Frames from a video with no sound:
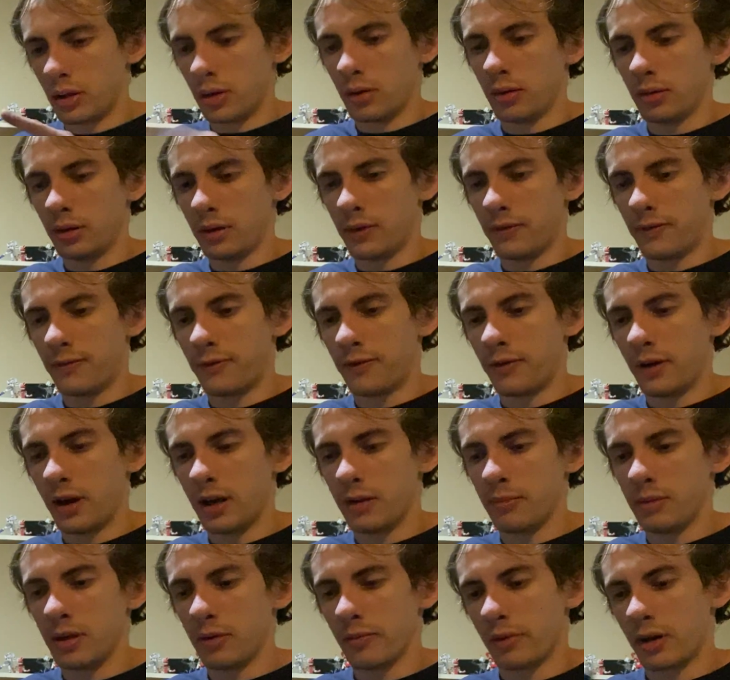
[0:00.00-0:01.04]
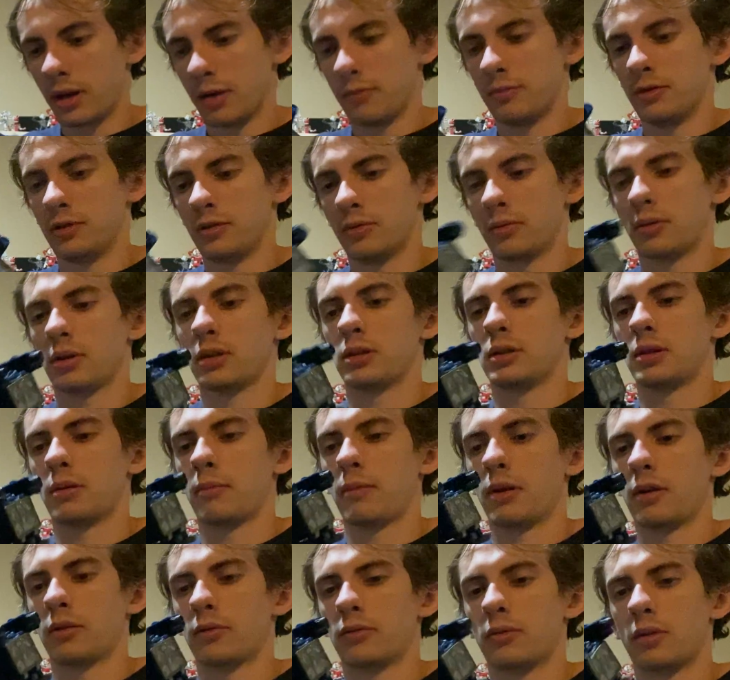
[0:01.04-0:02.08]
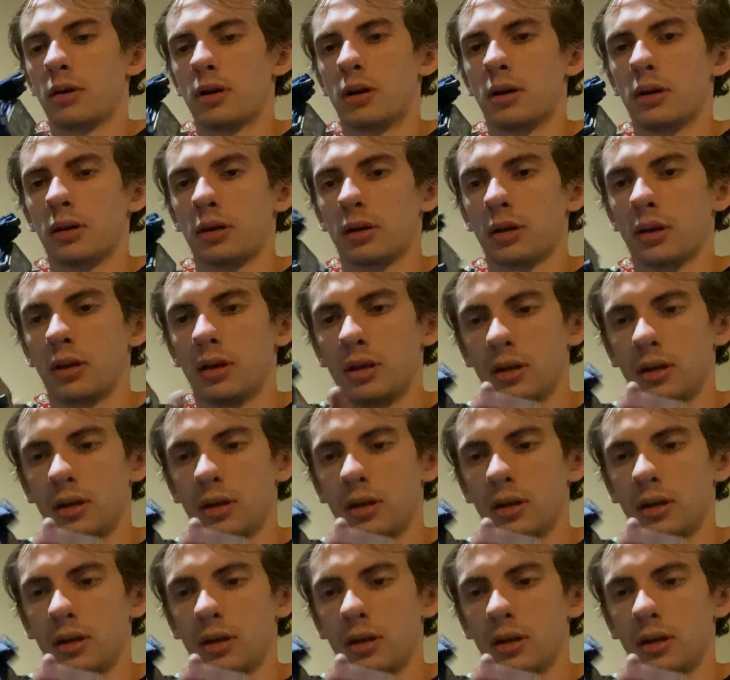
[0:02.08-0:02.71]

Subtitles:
only fight me when I'm doing something wrong.